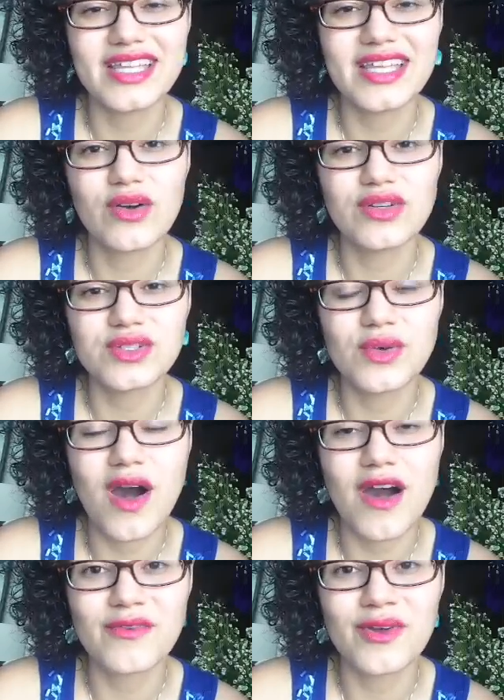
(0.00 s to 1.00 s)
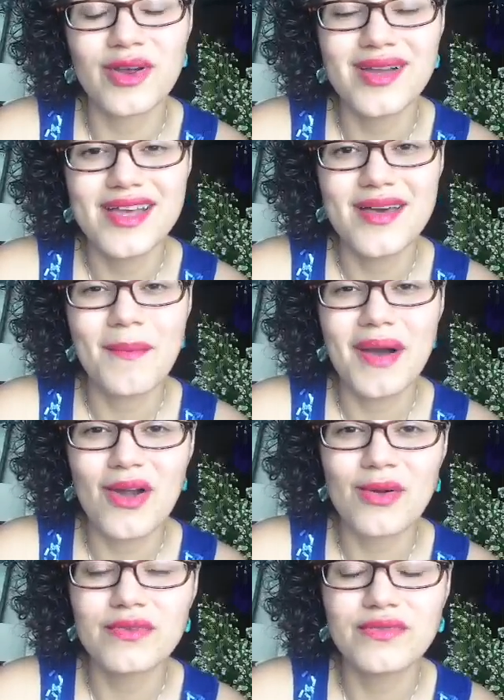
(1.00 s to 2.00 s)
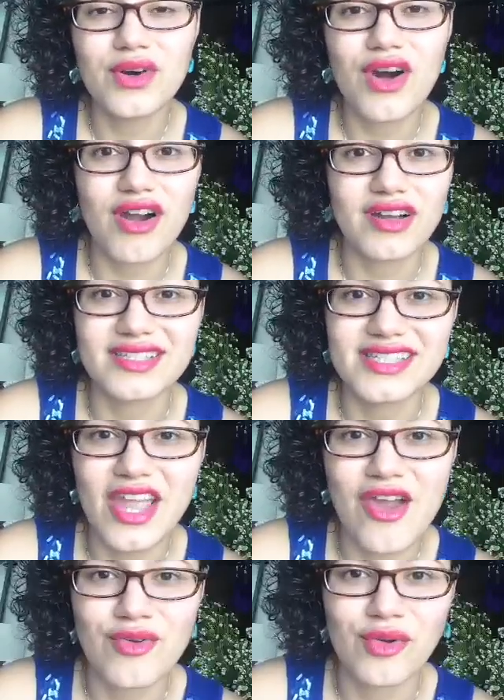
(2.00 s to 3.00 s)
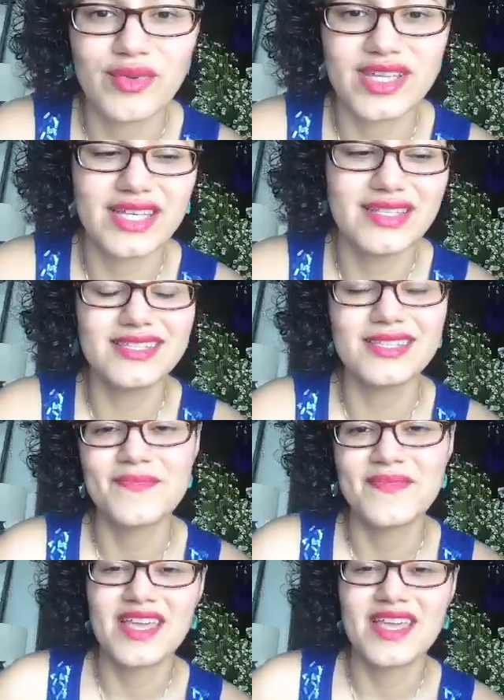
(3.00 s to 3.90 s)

And I also offer powerful heart tarot readings.